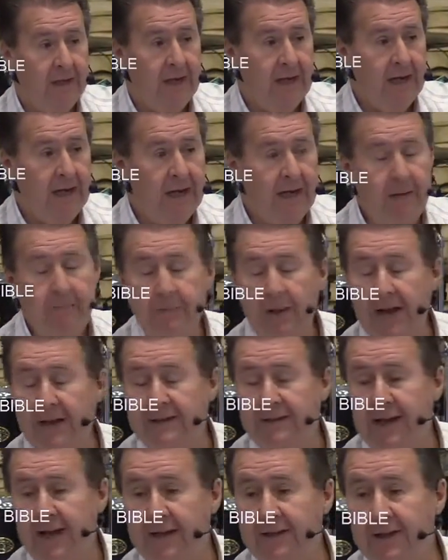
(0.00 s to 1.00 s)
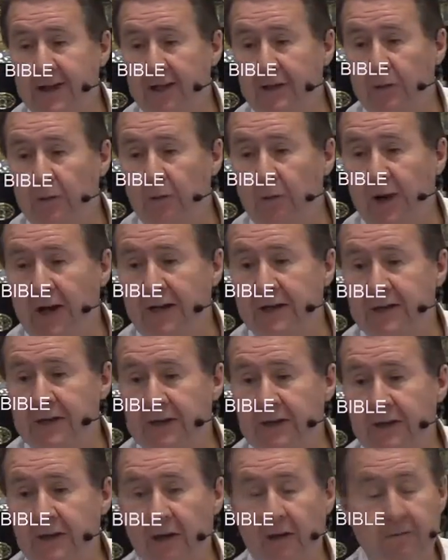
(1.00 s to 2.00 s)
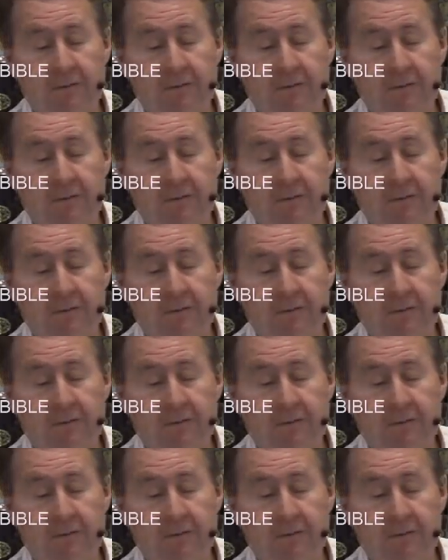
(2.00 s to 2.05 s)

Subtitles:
And he makes that declaration of